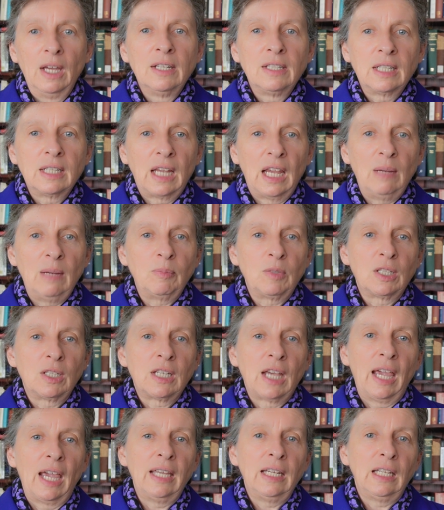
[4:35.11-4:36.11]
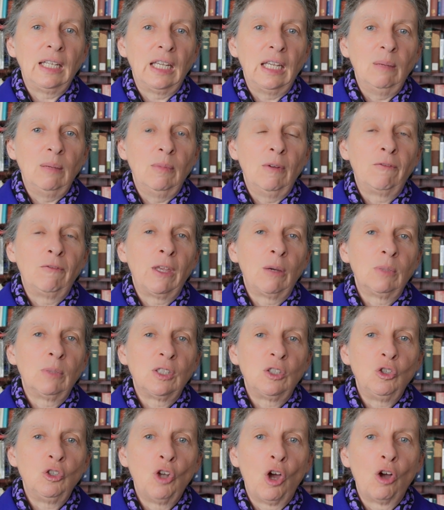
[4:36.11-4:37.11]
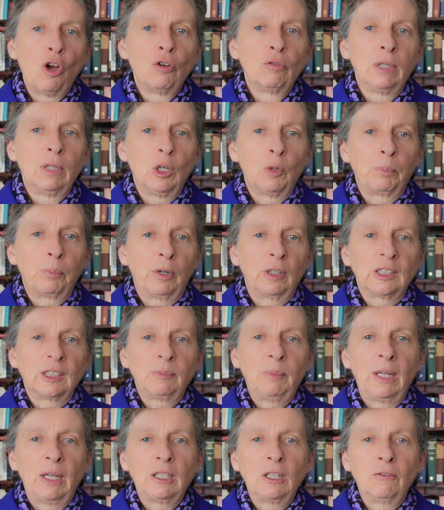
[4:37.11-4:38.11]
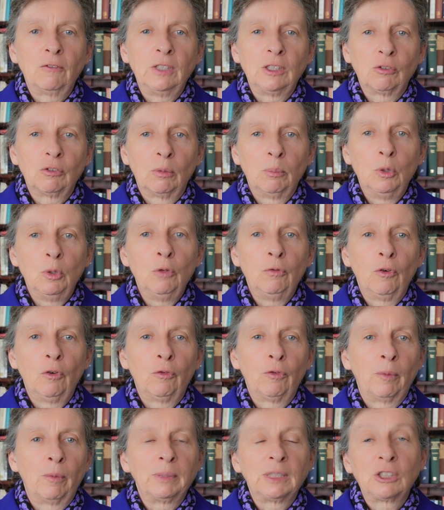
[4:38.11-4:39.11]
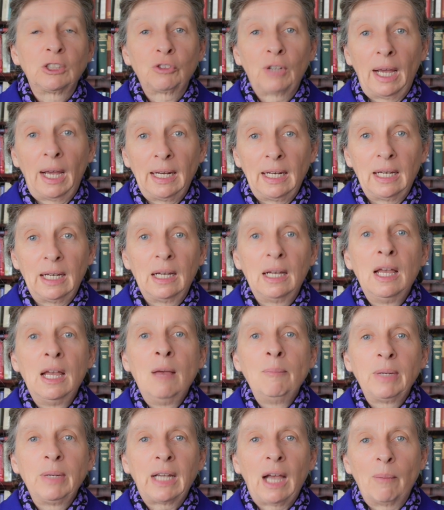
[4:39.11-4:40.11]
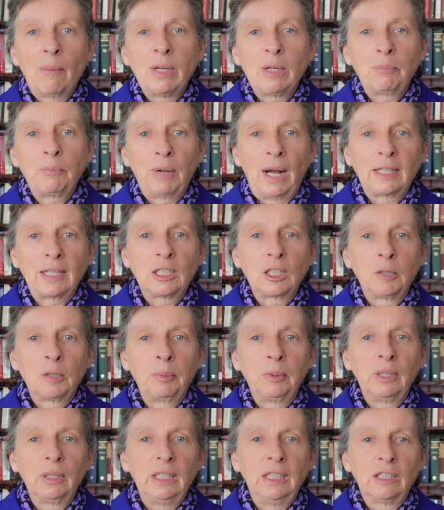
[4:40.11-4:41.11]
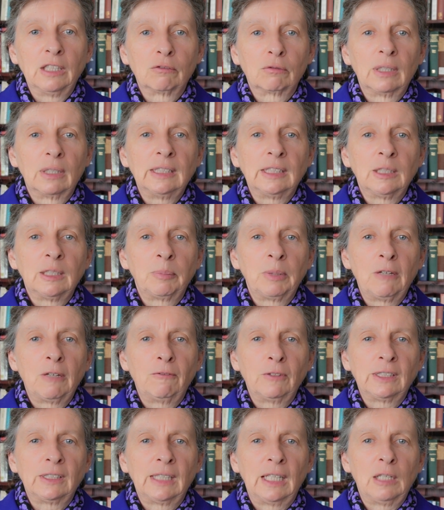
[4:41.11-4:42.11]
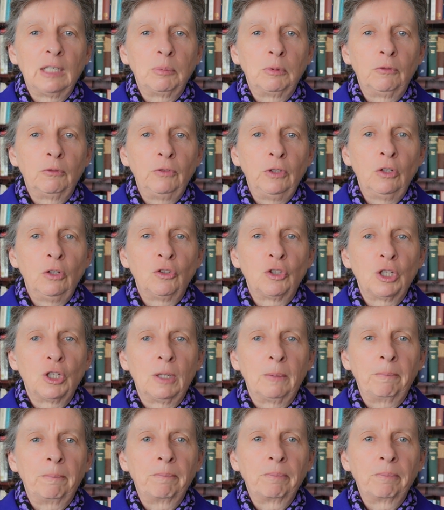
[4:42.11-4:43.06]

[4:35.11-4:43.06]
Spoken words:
to keep detaining him if there was no real prospect of his removal from Australia becoming practicable in the reasonably foreseeable future.